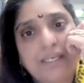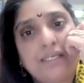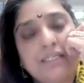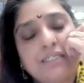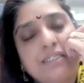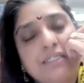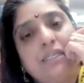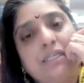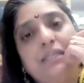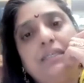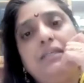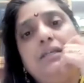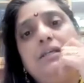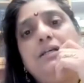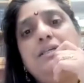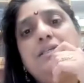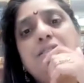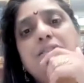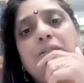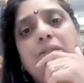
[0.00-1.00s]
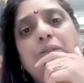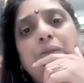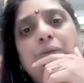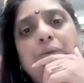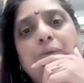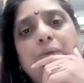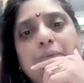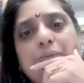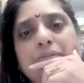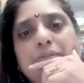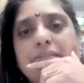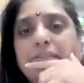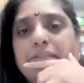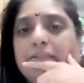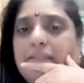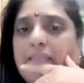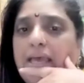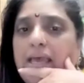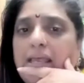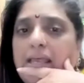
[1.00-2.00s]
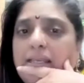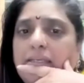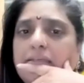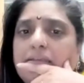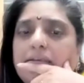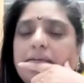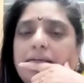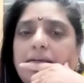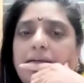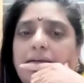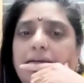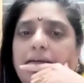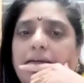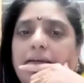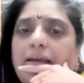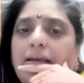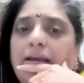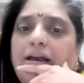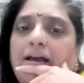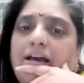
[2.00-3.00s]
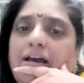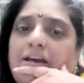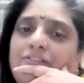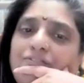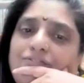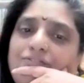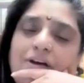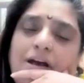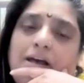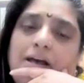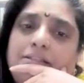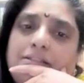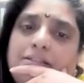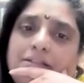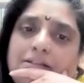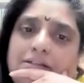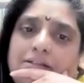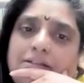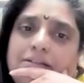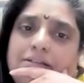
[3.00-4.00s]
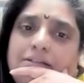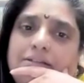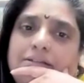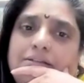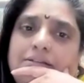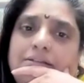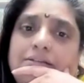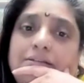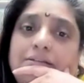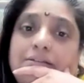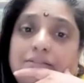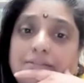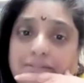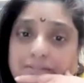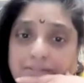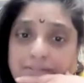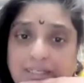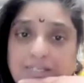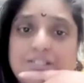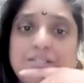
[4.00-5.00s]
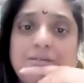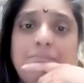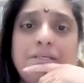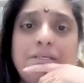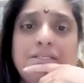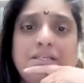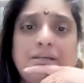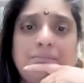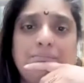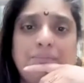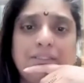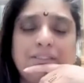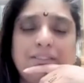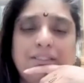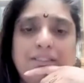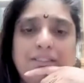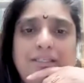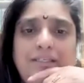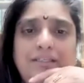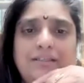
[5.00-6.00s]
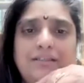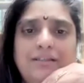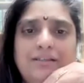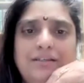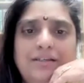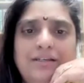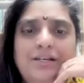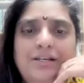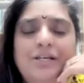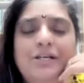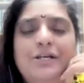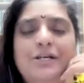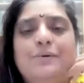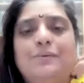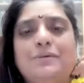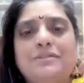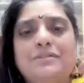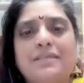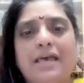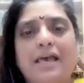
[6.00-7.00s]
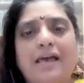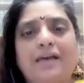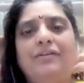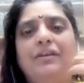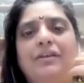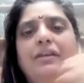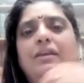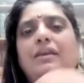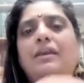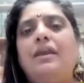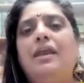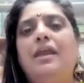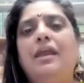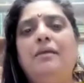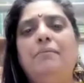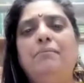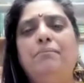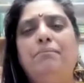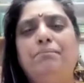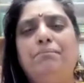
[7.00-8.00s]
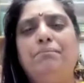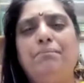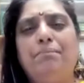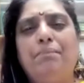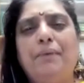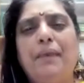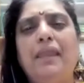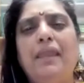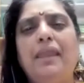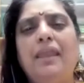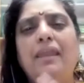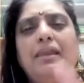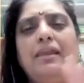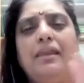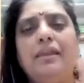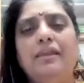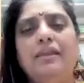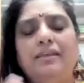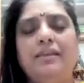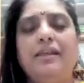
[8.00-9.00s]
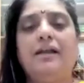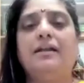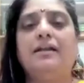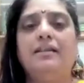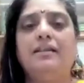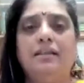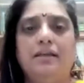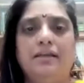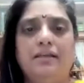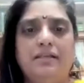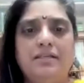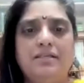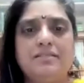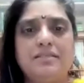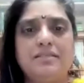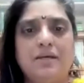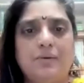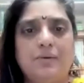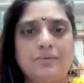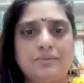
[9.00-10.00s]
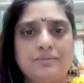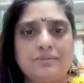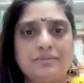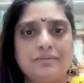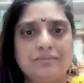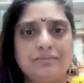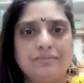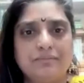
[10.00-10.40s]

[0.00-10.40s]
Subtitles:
She hears news that her father, Daksha Prajapati, was having a big yagna in his house.